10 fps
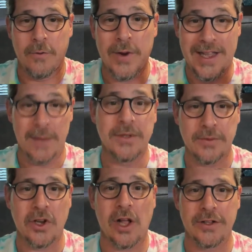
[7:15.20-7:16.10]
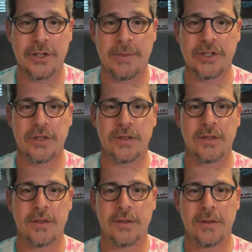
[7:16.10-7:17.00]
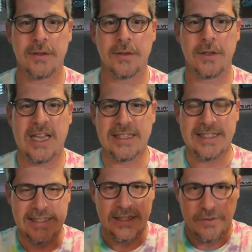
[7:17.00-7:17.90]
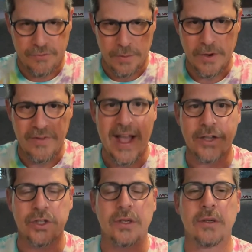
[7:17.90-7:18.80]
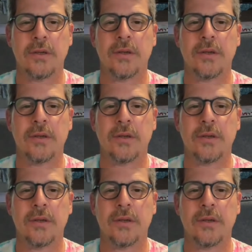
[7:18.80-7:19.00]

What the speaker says: when it comes up to college admissions, because this is affirmative action.